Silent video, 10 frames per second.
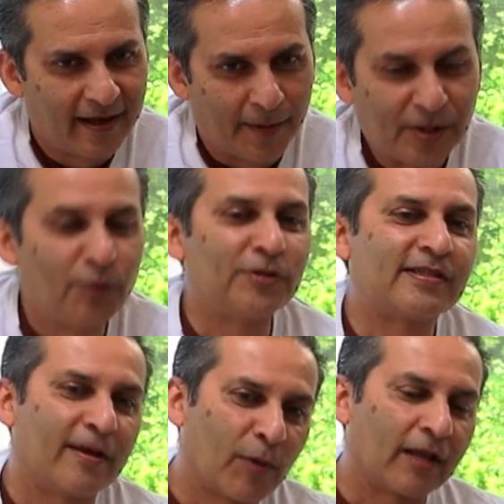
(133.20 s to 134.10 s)
you would
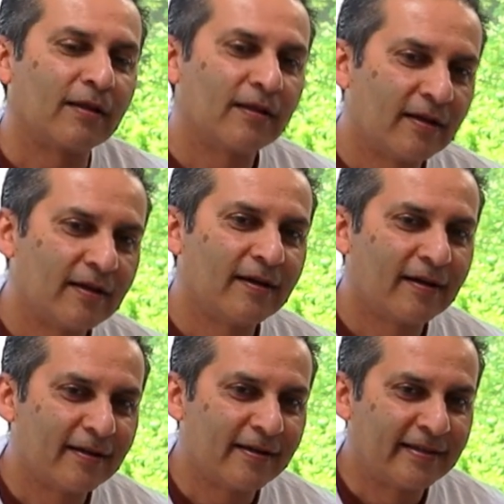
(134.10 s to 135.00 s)
say, well,
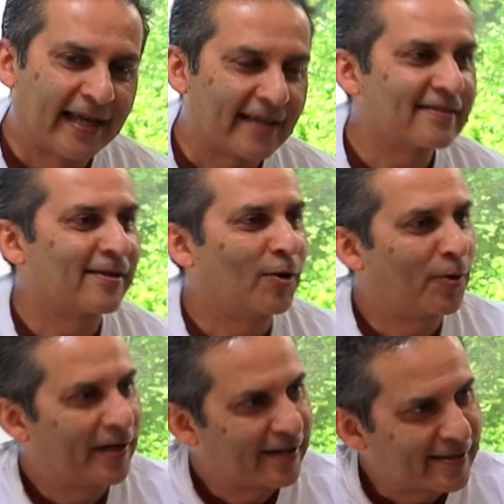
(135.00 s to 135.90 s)
NASA
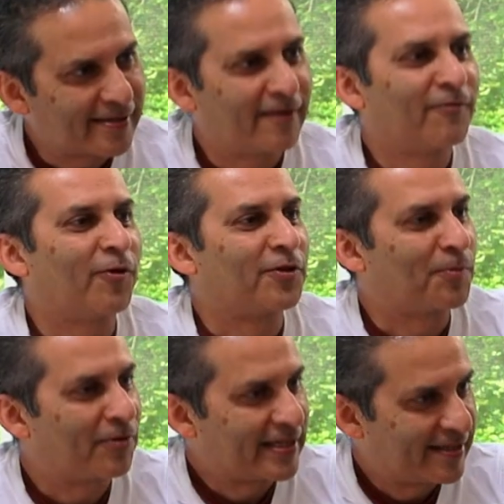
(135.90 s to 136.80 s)
or NSF or the
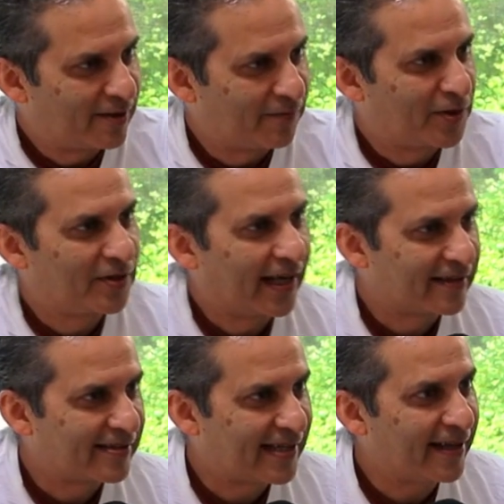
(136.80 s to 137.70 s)
President of the
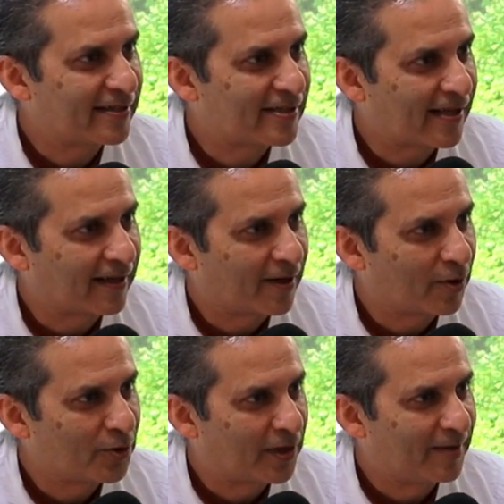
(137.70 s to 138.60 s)
United States,
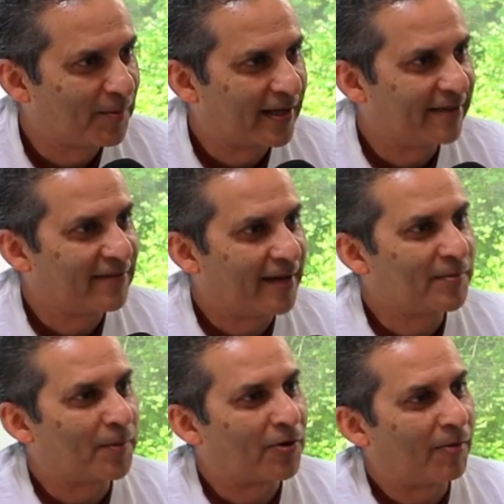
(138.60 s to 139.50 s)
you can believe
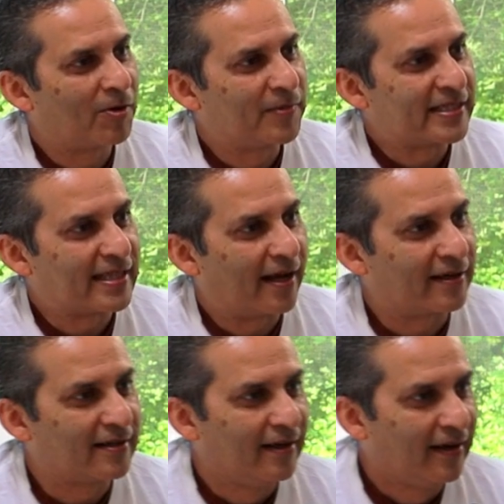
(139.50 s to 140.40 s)
them. The problem is
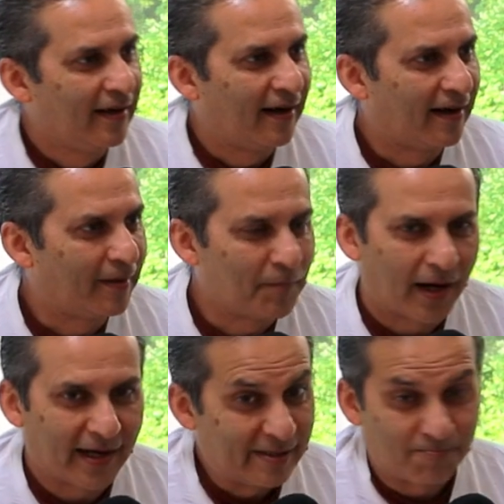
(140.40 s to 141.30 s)
that
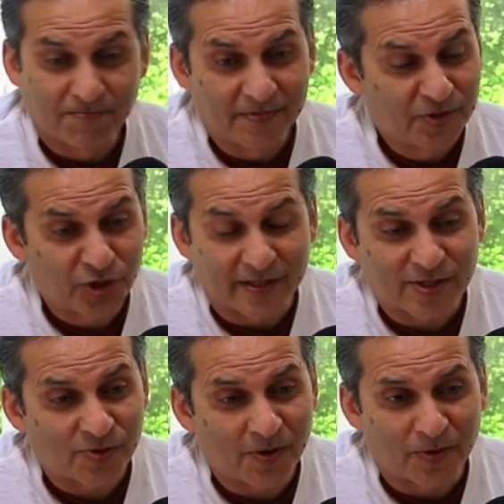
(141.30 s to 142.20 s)
I
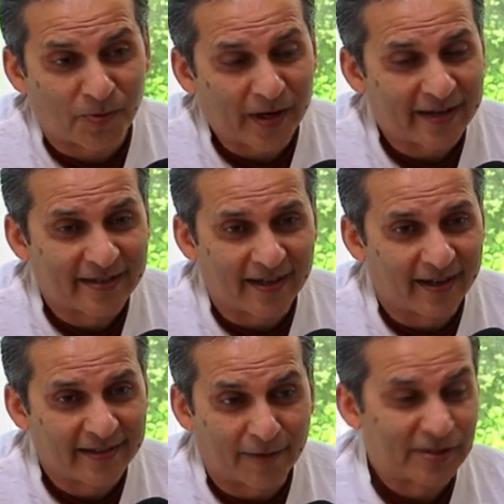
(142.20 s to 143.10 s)
just read,
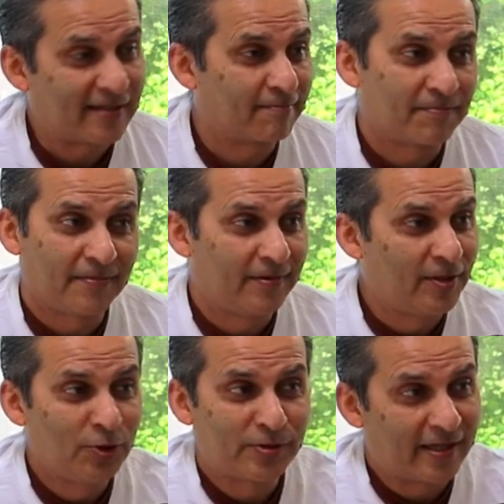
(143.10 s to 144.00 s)
that was the
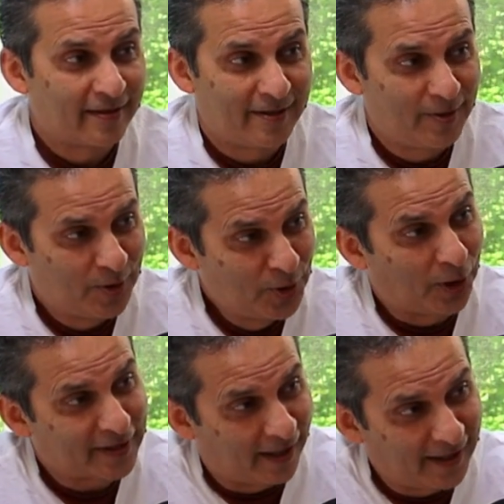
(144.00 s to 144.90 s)
news in the New
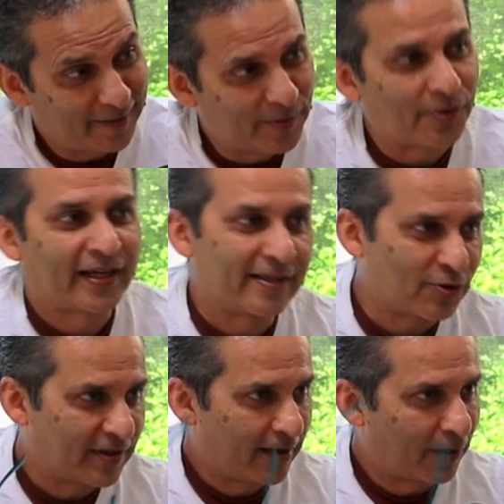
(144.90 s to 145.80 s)
York Times. So
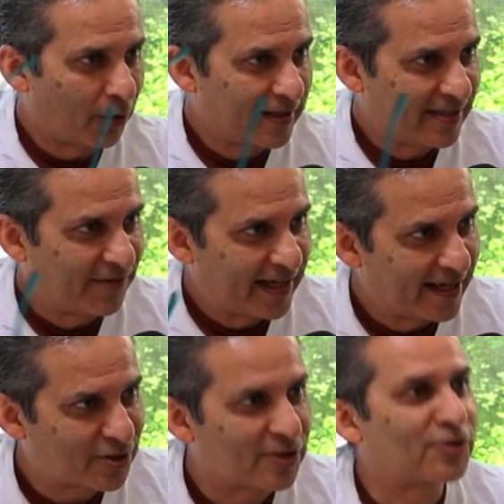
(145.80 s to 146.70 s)
there are all these
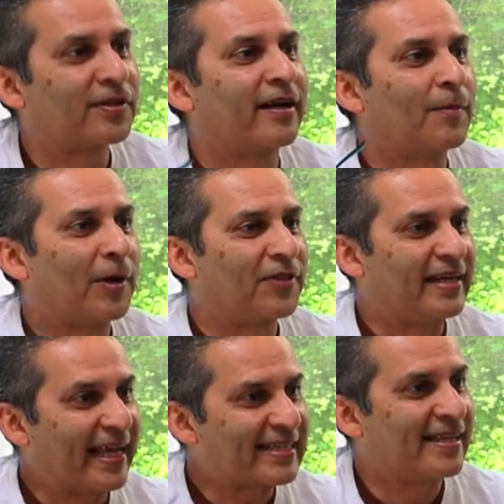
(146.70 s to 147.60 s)
variations to that about the
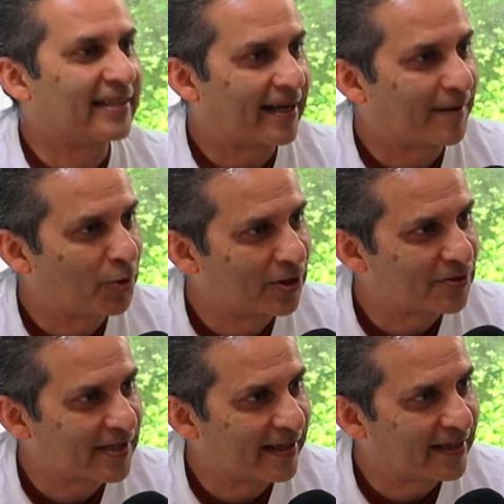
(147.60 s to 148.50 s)
next thing that I'm going
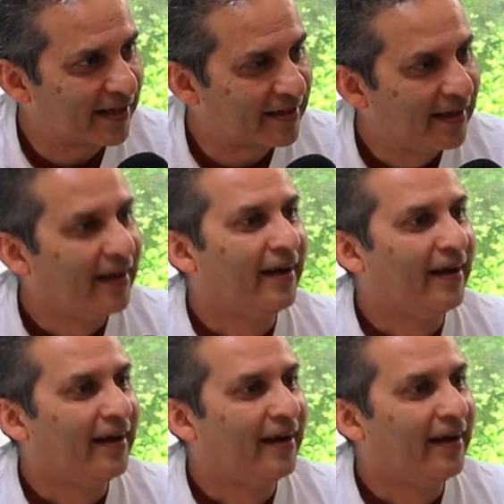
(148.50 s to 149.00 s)
to say, that